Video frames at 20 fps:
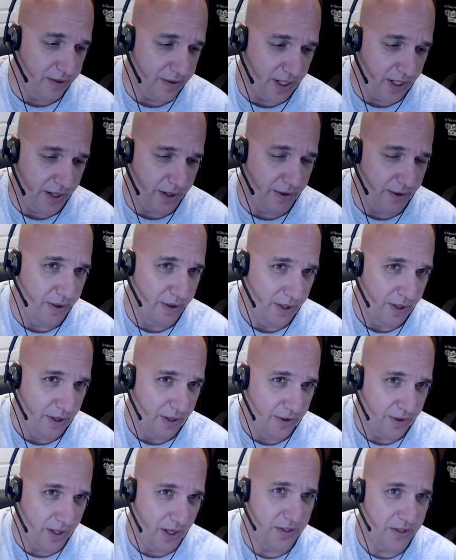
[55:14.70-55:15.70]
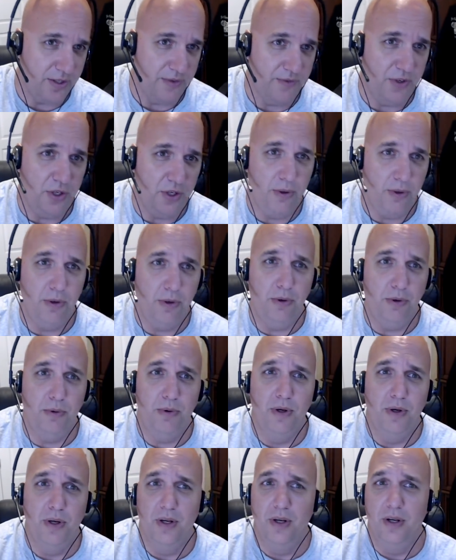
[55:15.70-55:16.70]
So, those of you who
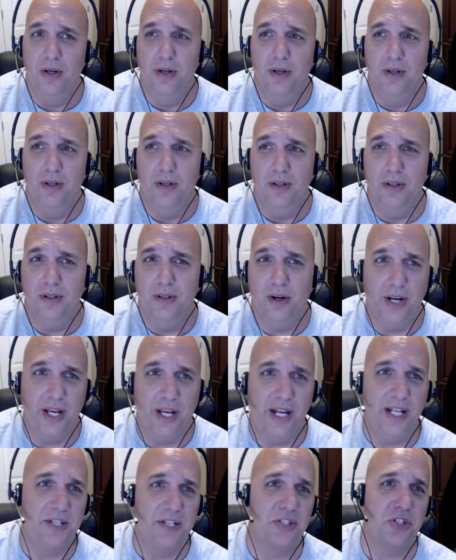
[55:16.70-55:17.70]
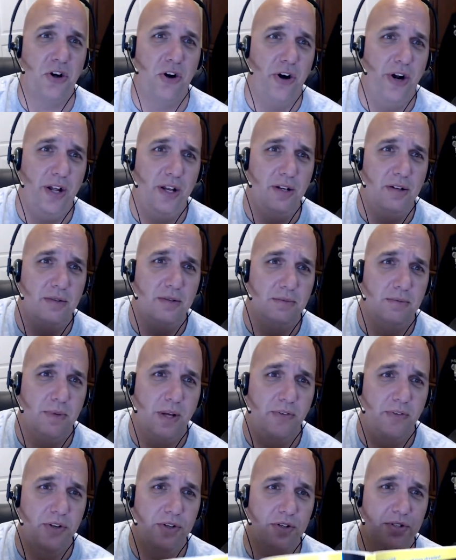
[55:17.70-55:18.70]
are getting started,
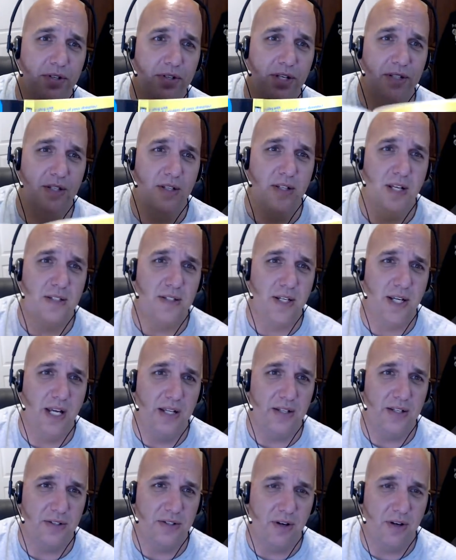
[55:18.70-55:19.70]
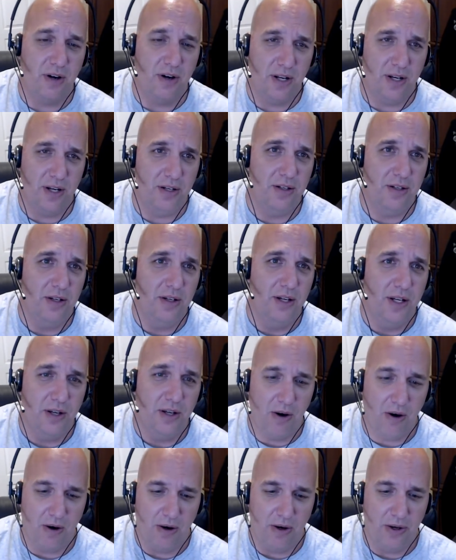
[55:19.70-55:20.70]
if you just listen to this and getting started,
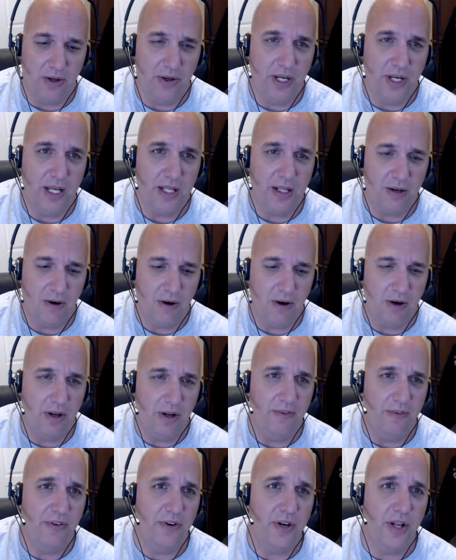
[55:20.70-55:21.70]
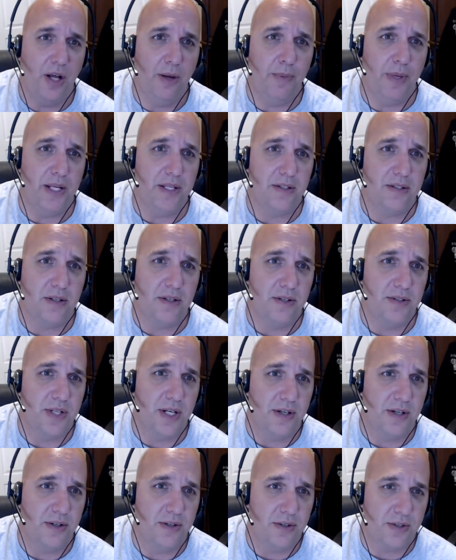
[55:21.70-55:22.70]
car audio get car audio for dummies because
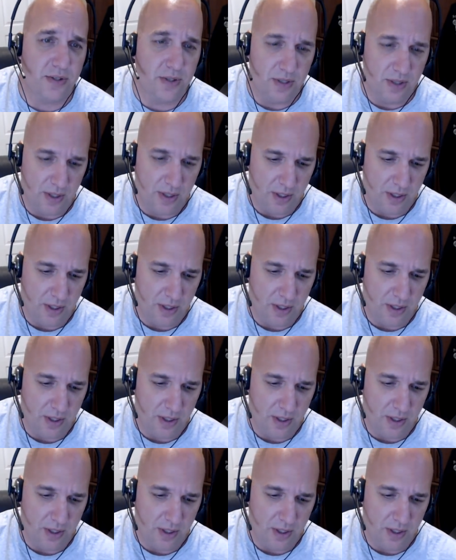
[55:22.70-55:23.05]
there's